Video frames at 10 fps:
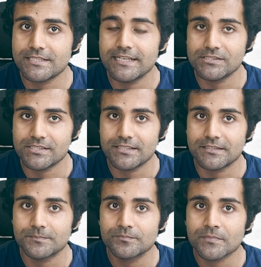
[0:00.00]
danger.
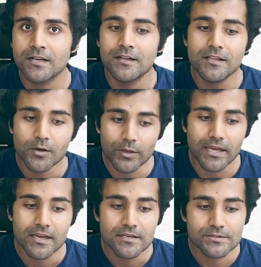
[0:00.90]

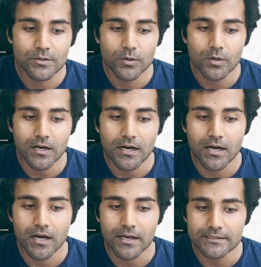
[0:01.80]
Okay, so
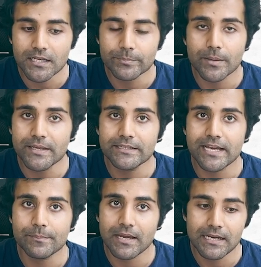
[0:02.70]
in the upcoming
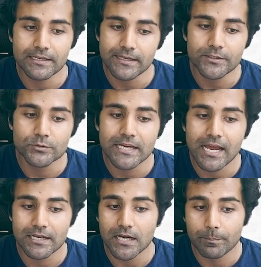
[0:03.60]
time, I'll tell you
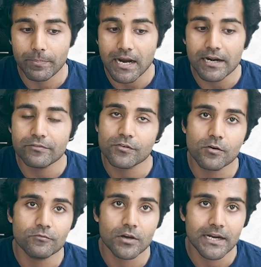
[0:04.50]
that apart
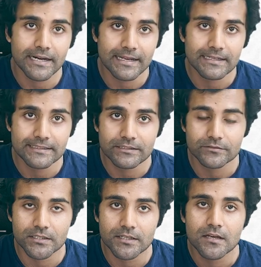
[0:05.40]
from volatile
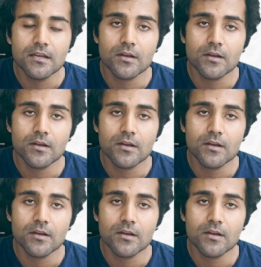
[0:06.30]
keyword,